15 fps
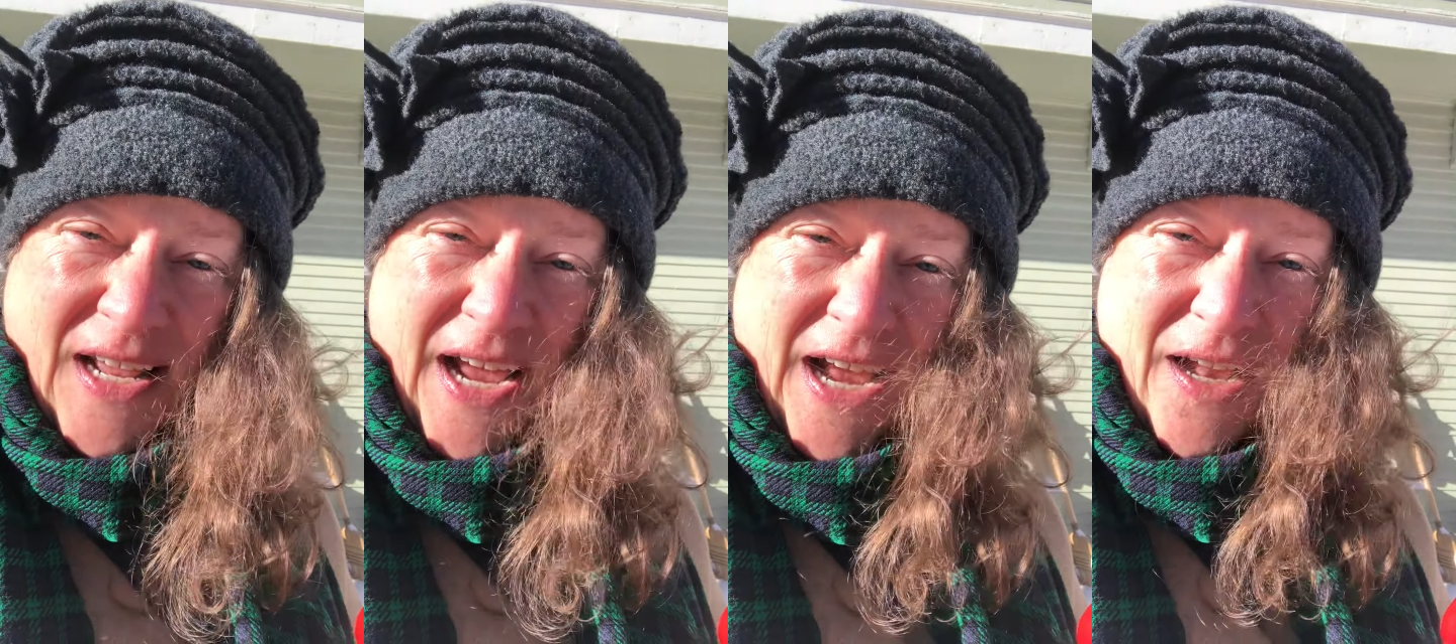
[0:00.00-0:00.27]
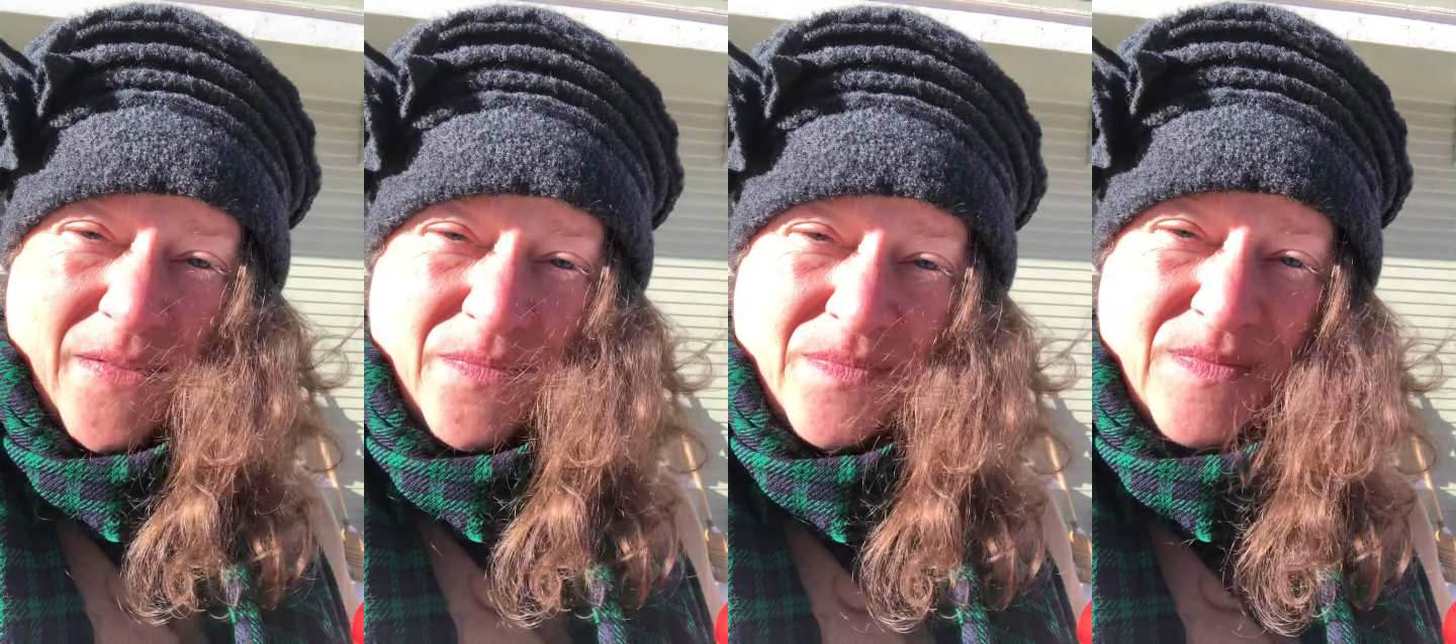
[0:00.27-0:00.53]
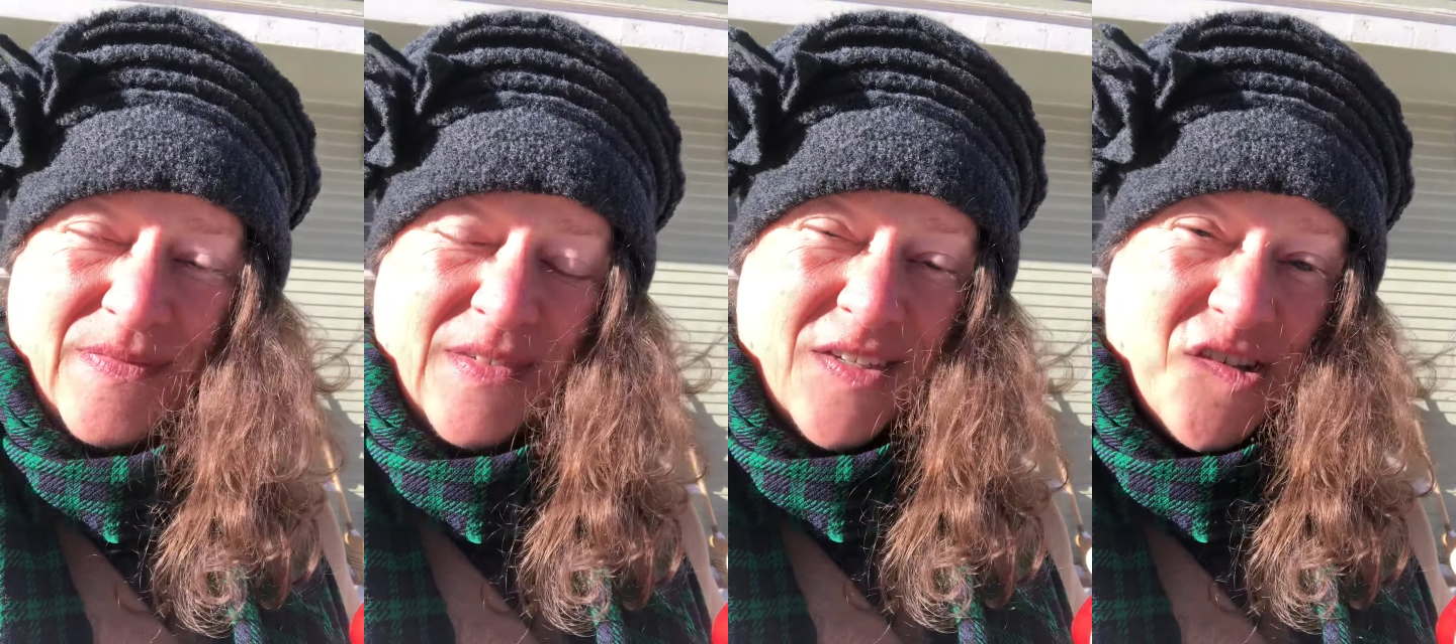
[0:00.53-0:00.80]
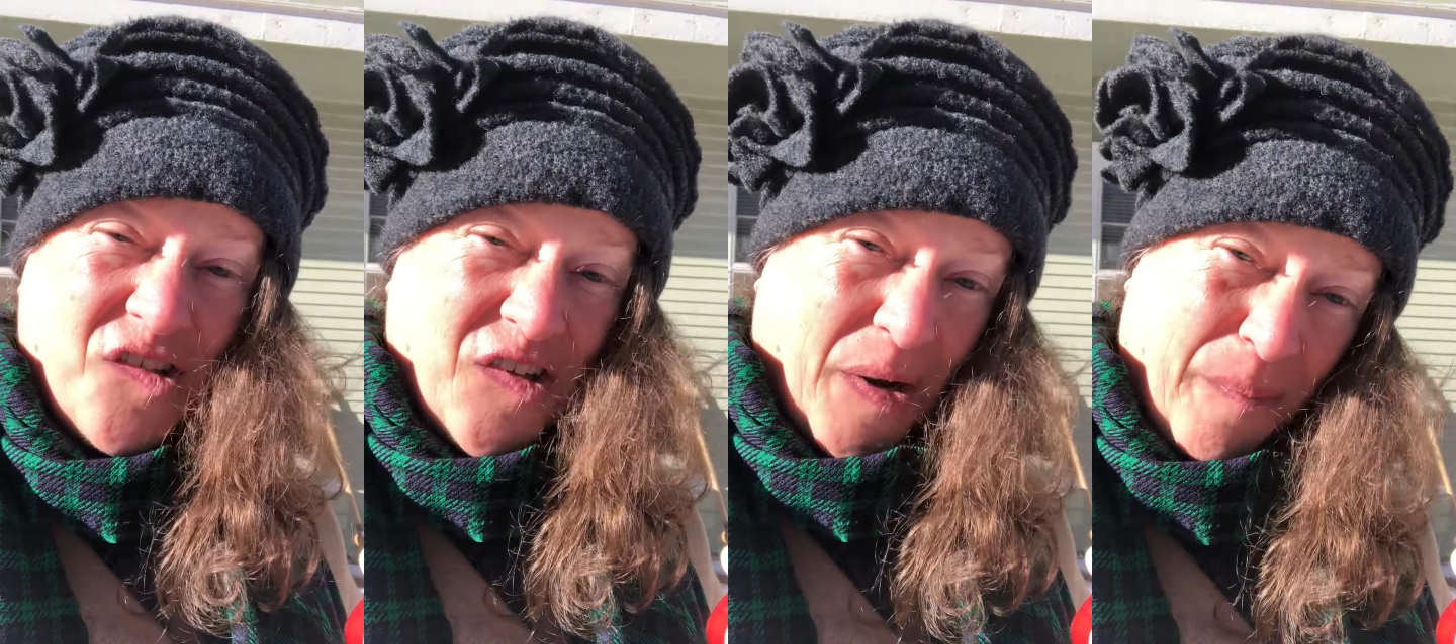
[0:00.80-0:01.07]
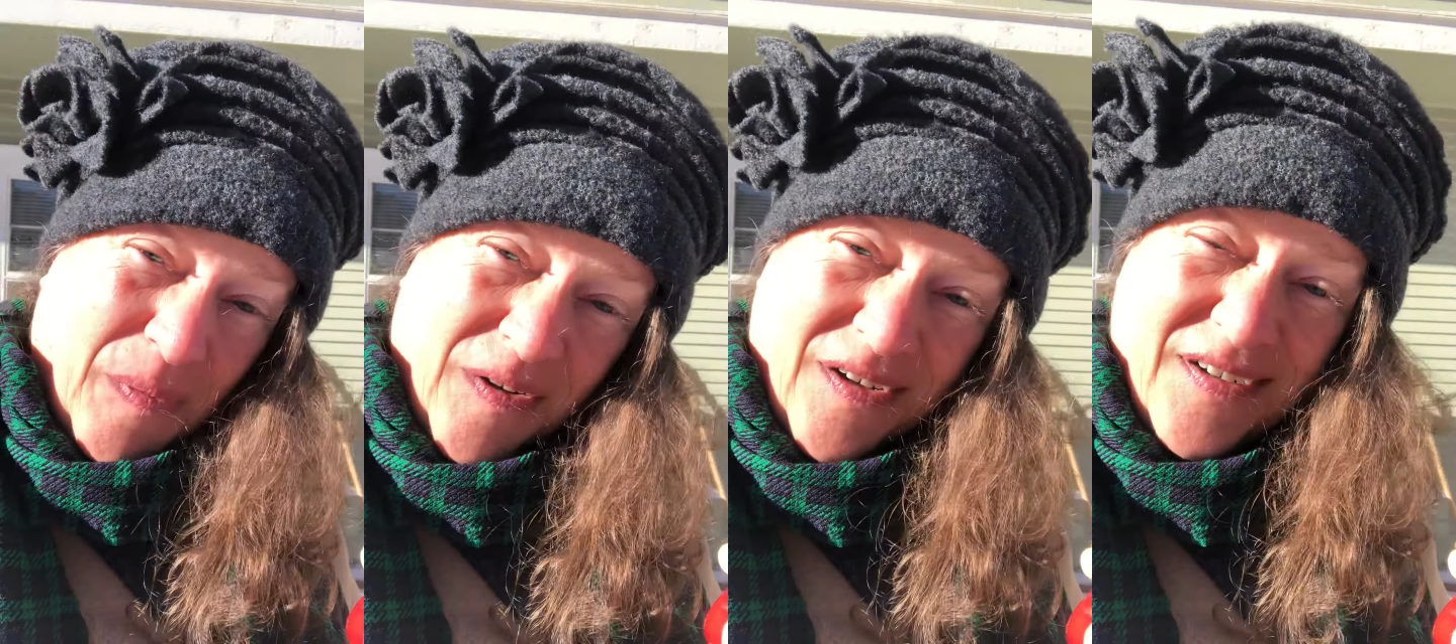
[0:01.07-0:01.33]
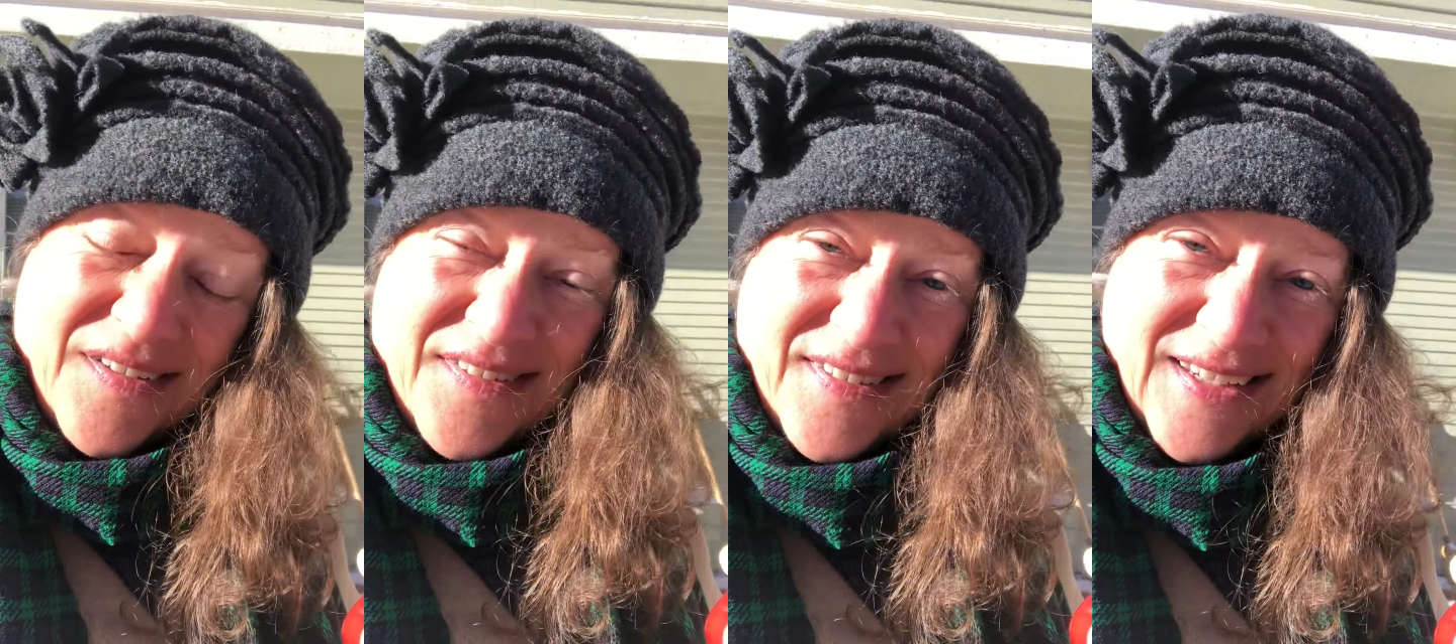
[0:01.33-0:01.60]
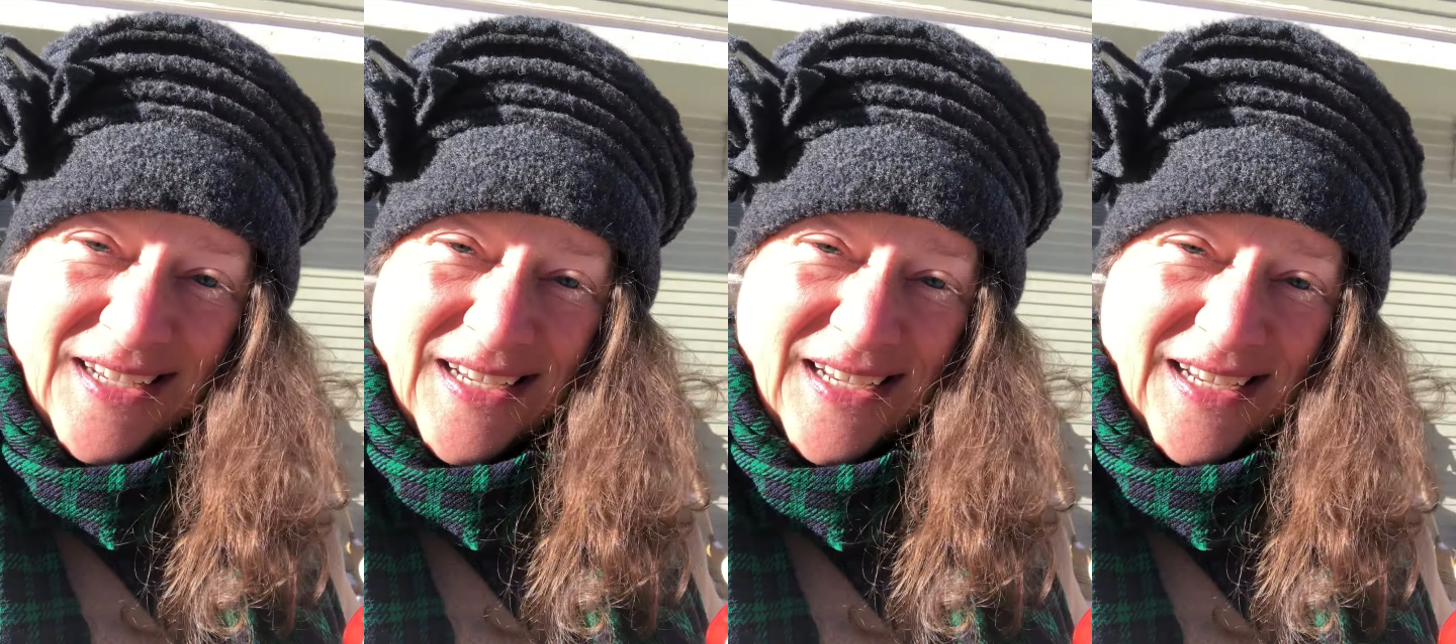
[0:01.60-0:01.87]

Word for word: that, shepherds,